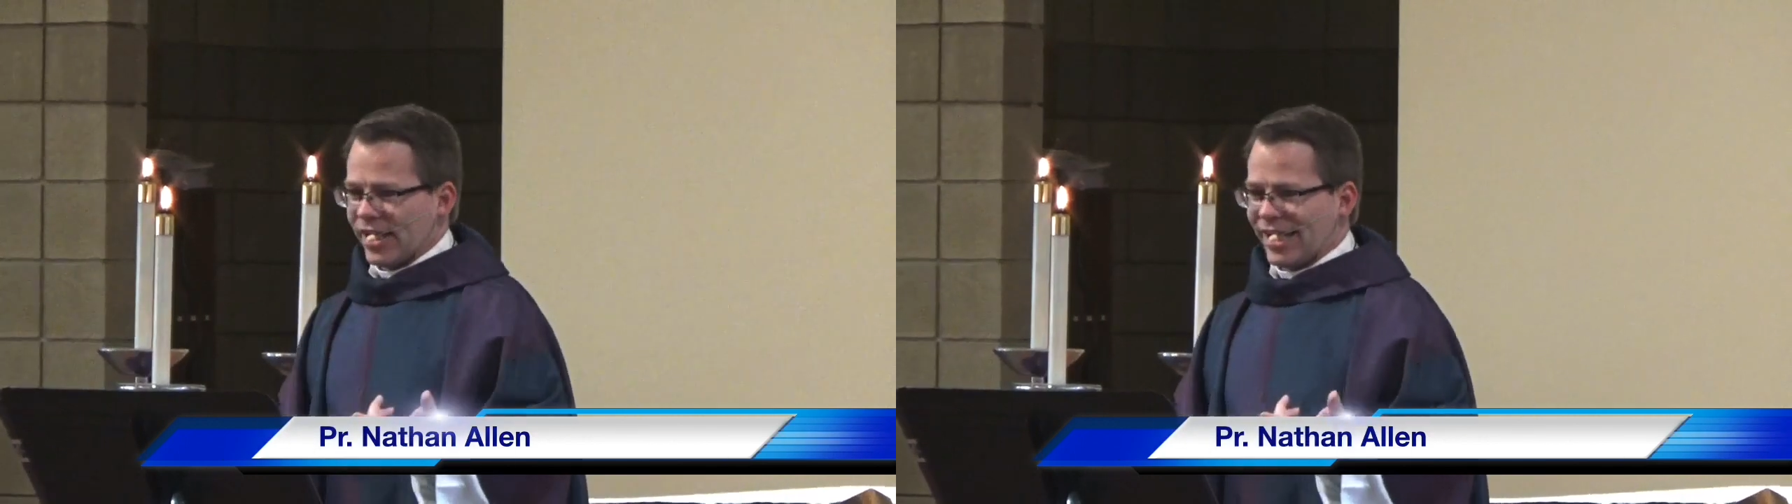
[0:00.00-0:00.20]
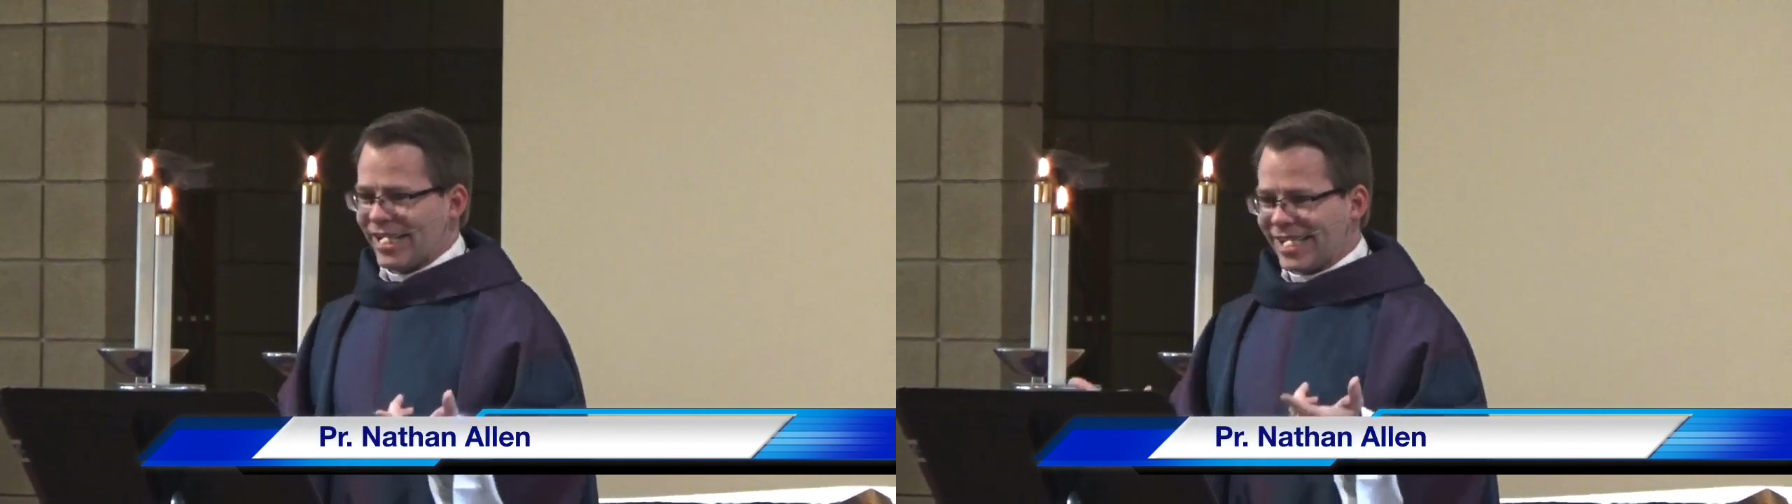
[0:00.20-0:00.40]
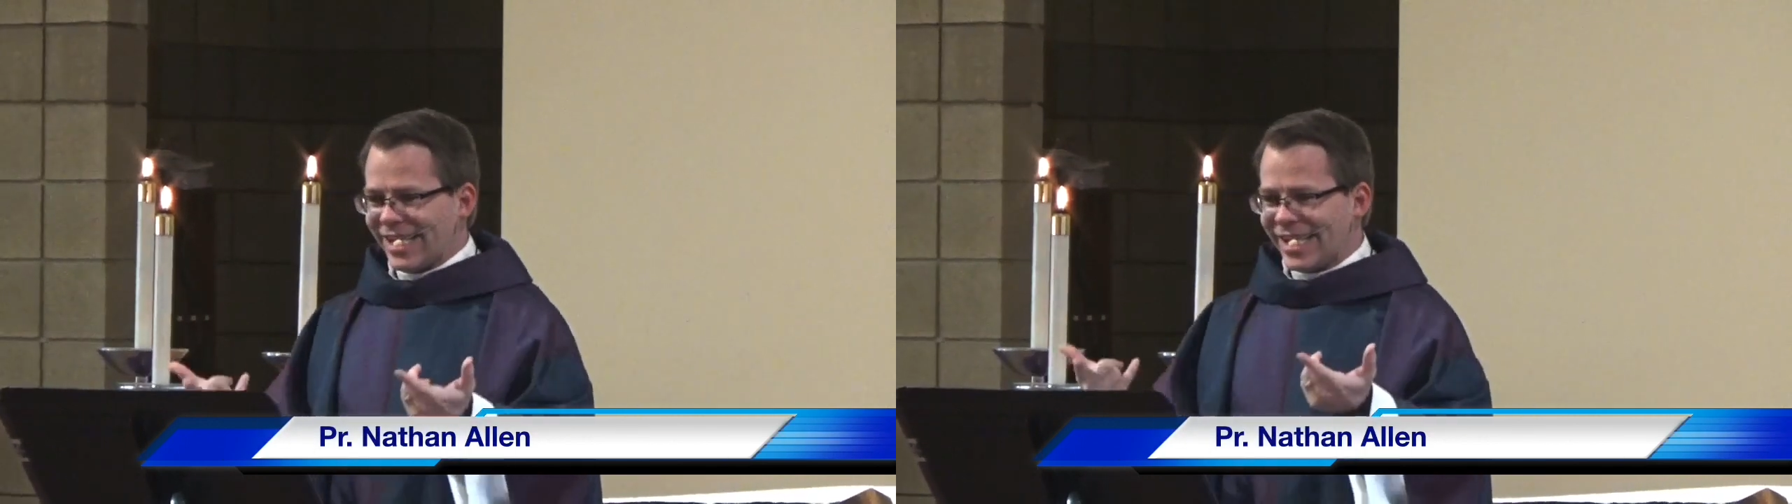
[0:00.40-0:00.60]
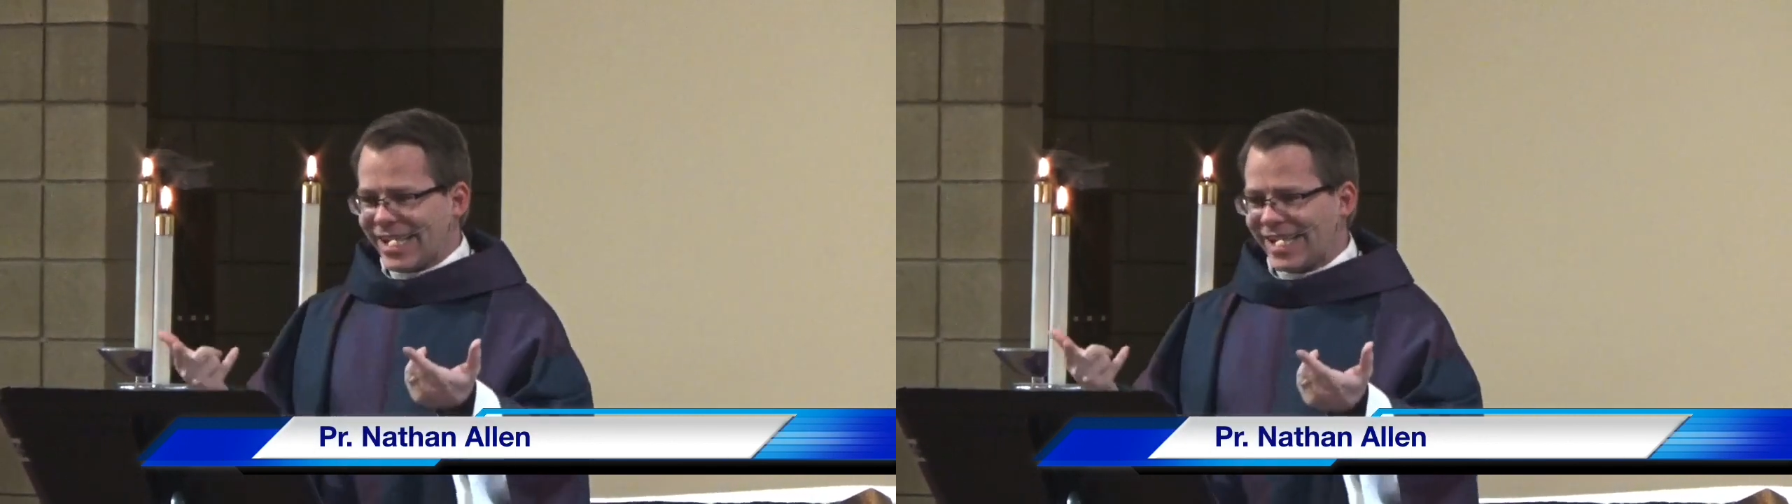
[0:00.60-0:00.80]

in